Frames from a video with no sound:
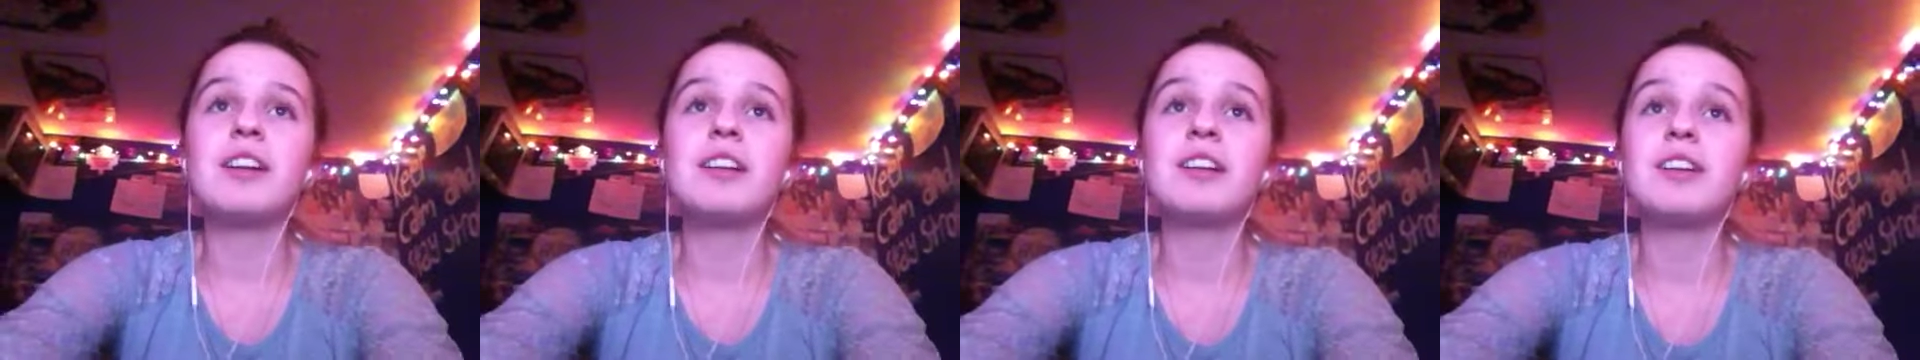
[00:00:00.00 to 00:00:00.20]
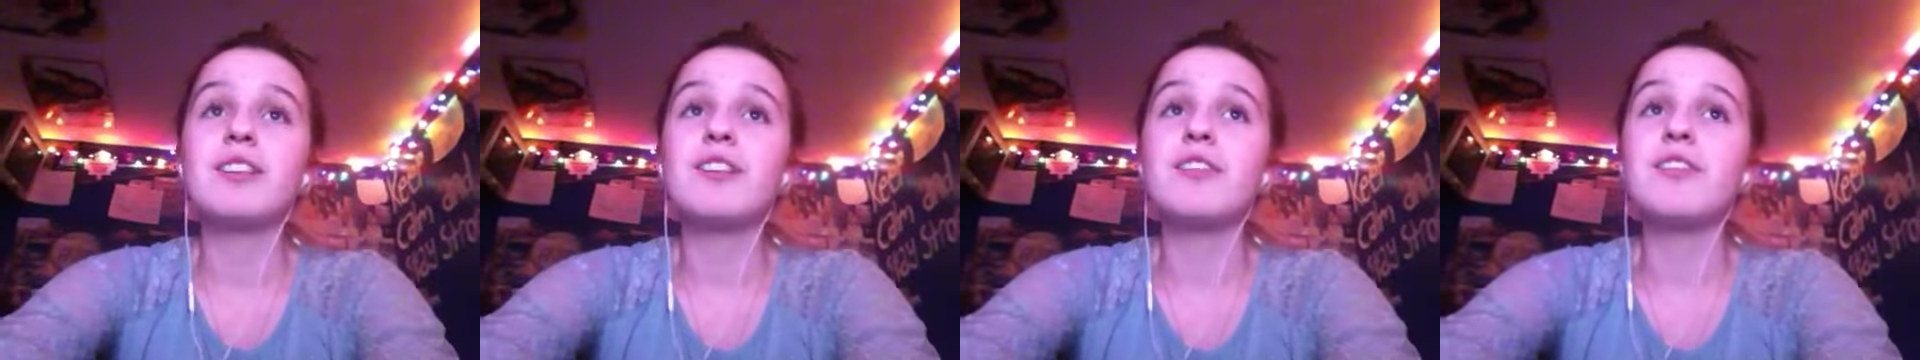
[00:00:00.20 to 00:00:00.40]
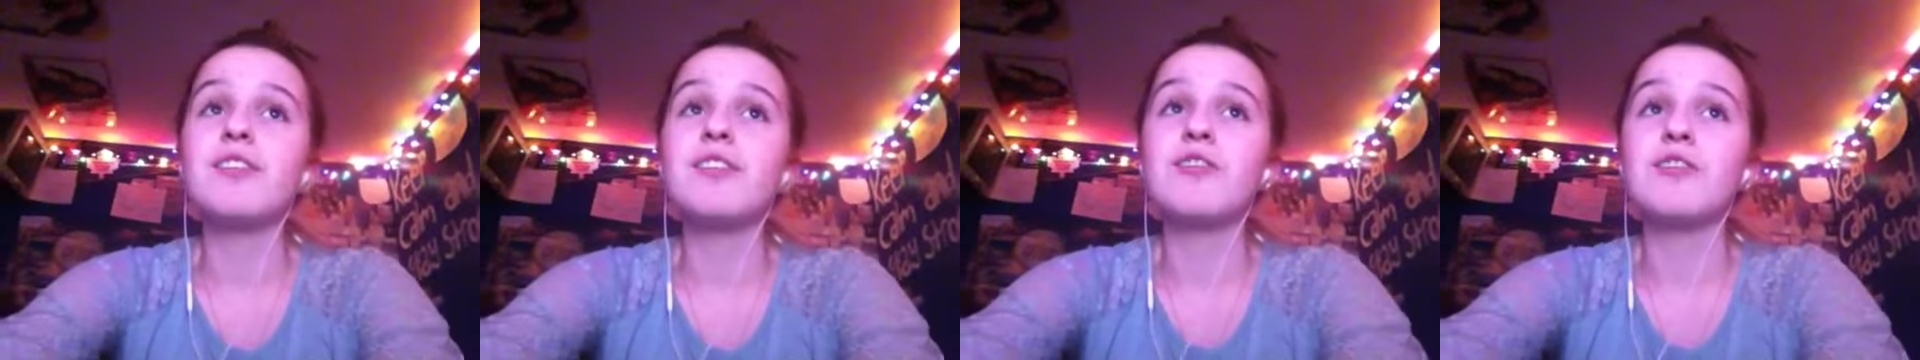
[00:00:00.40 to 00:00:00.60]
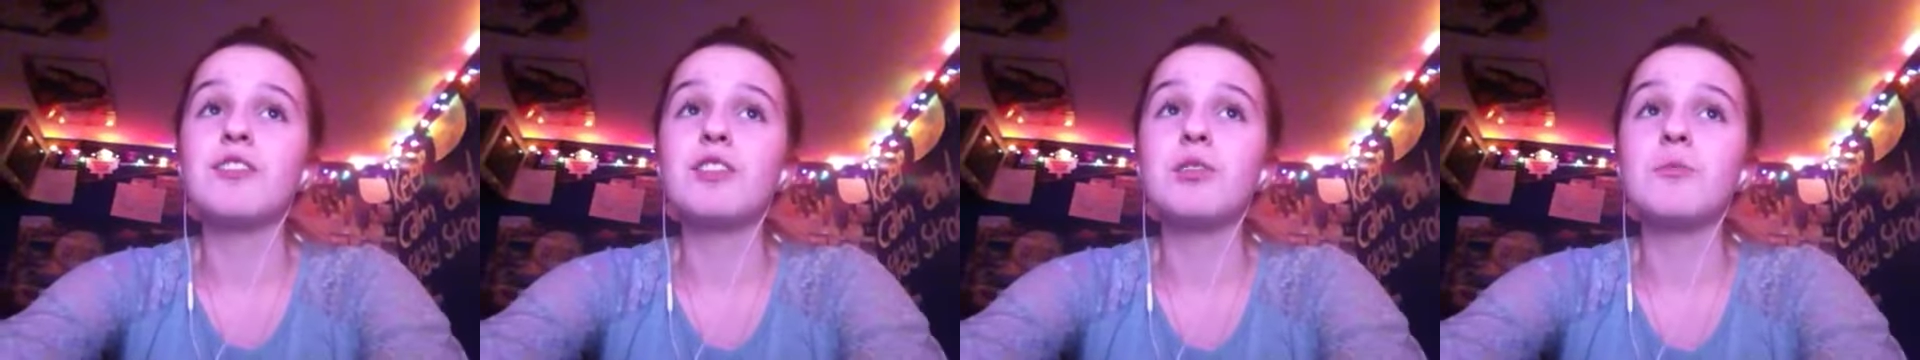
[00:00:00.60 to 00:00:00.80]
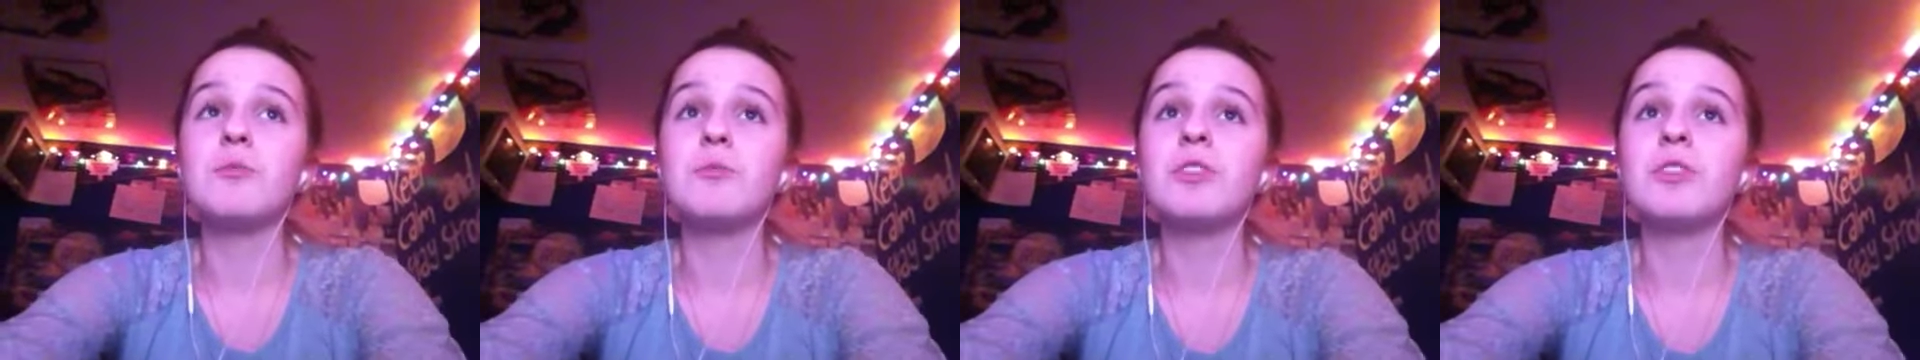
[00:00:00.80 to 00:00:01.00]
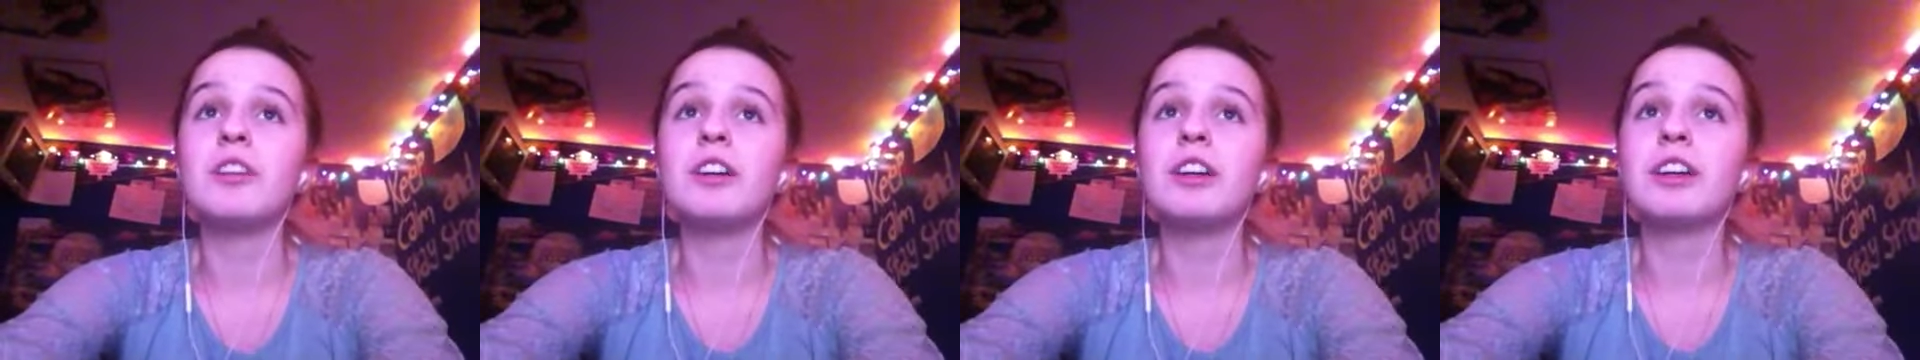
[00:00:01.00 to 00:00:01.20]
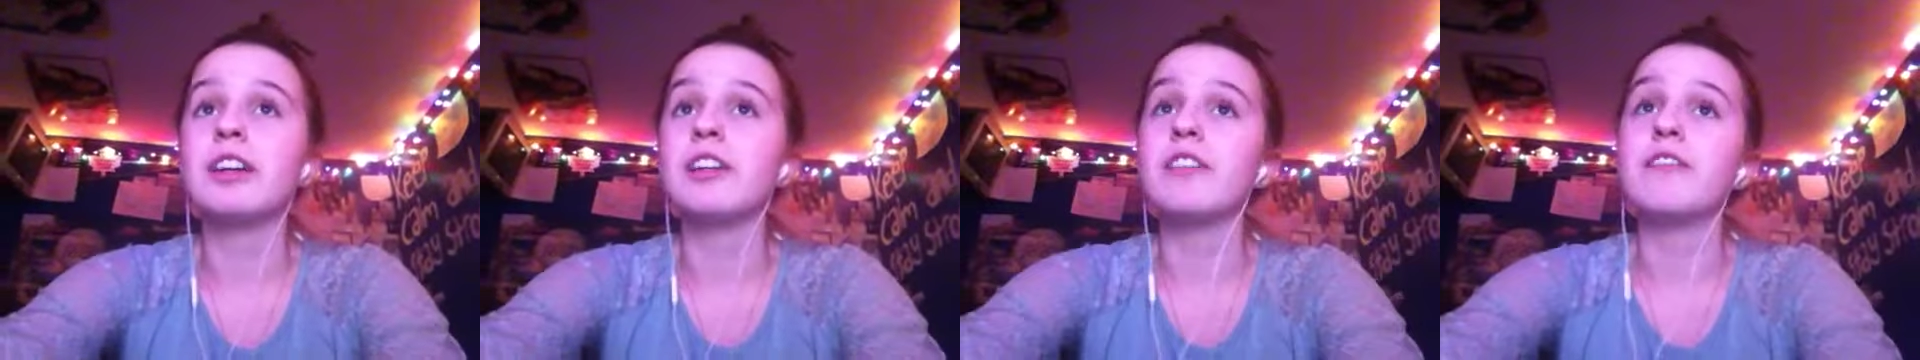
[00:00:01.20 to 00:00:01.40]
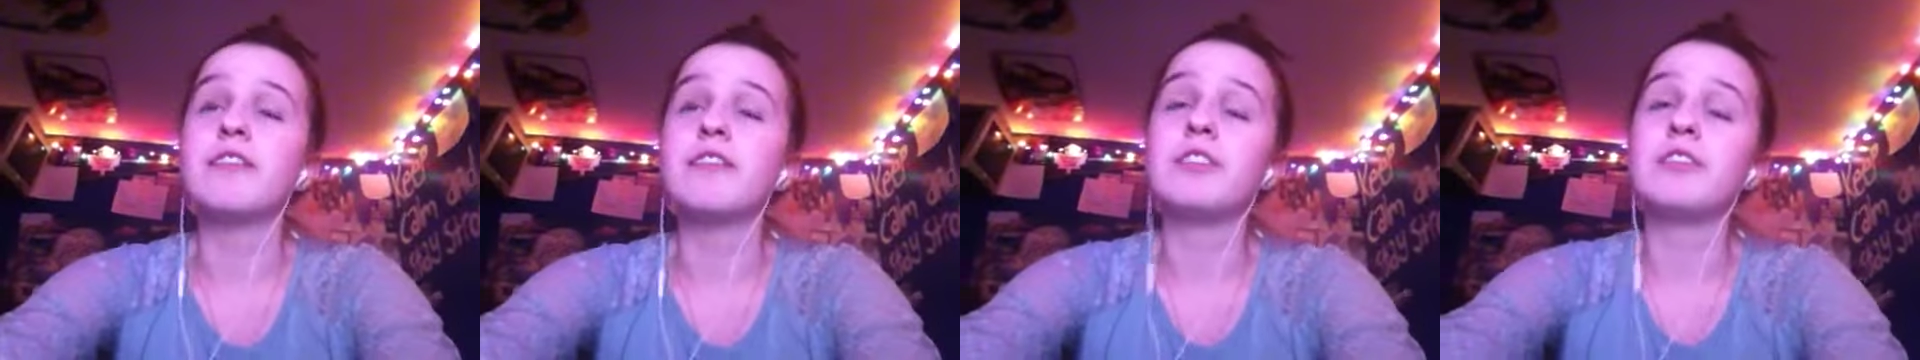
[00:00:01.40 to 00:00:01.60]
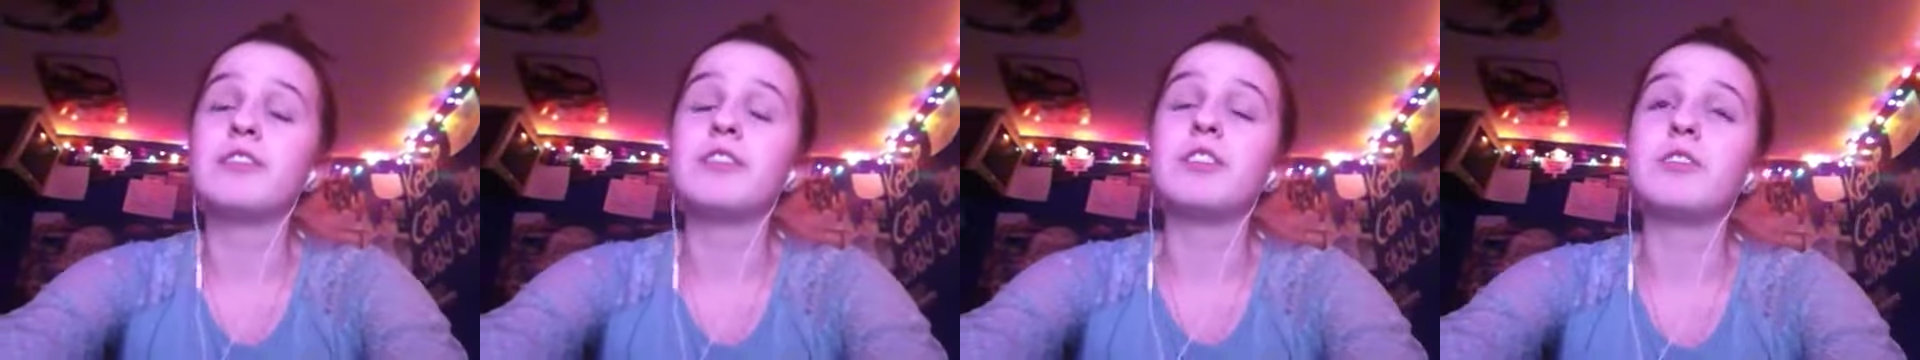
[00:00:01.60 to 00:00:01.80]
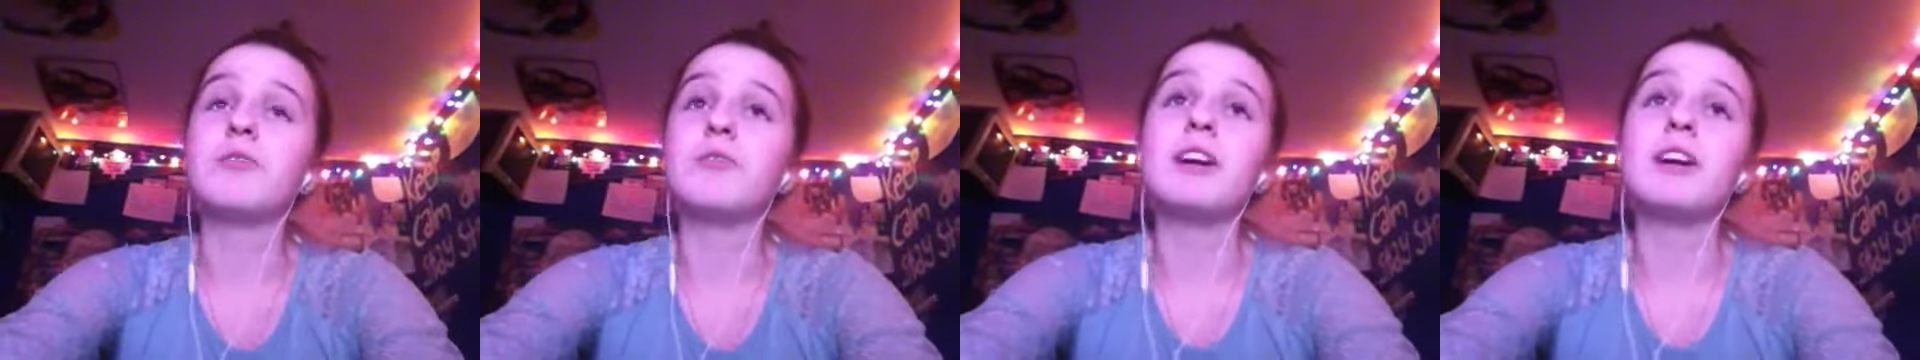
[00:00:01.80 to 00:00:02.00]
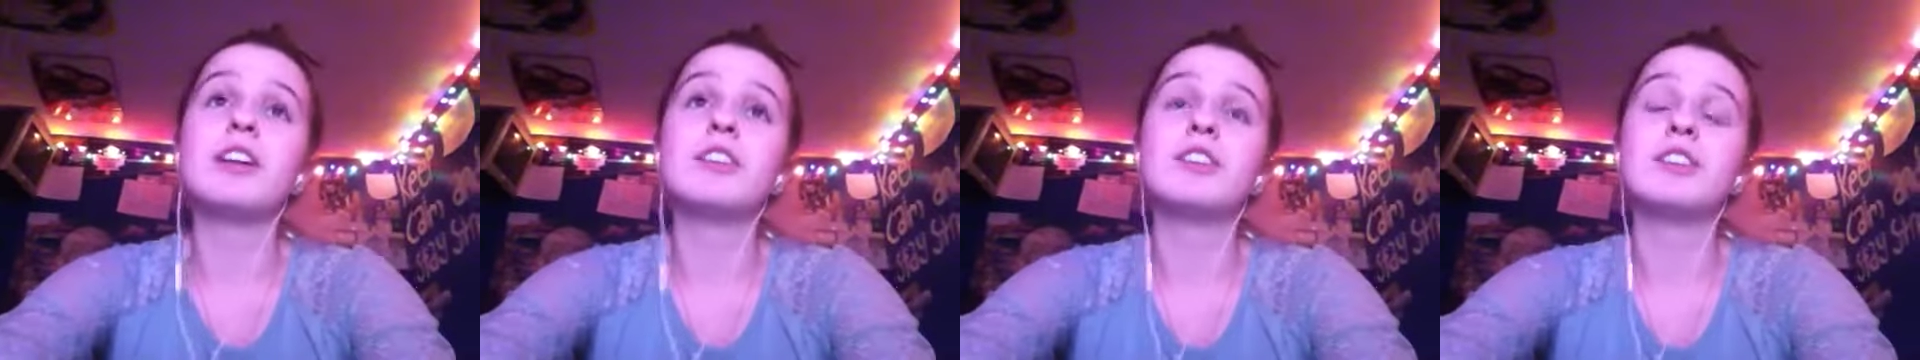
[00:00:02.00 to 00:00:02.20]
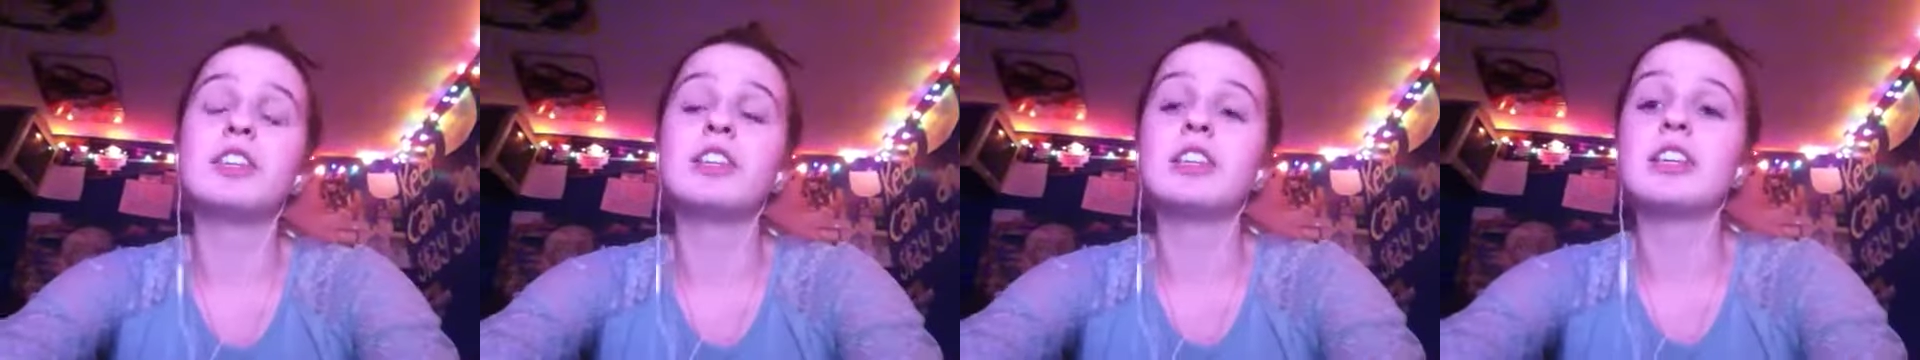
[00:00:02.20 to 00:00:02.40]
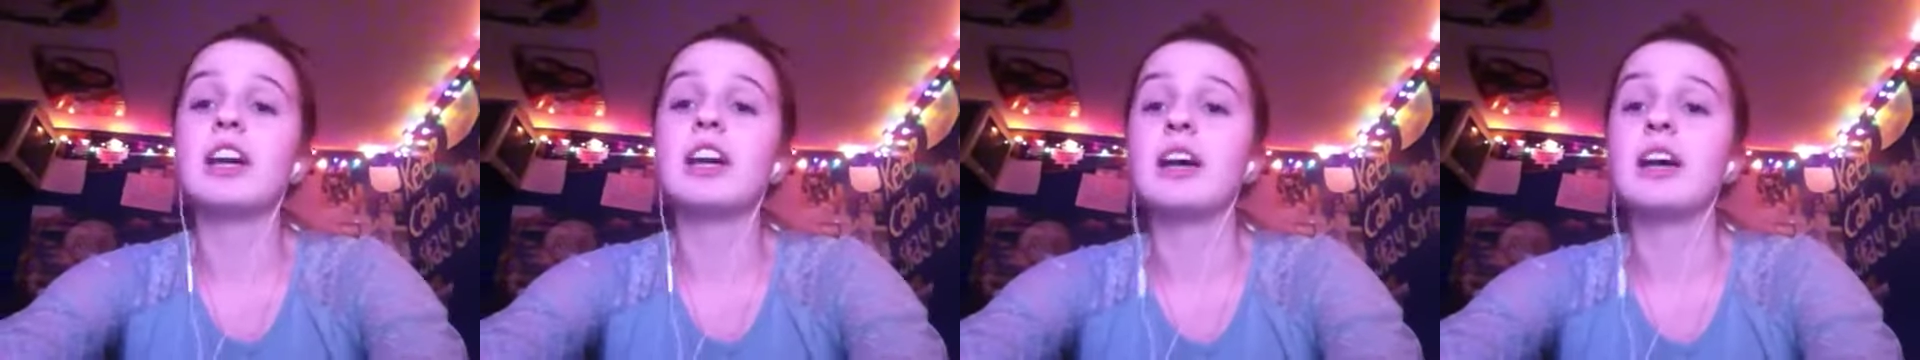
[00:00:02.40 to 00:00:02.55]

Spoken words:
and this is really boring, and if you're still watching,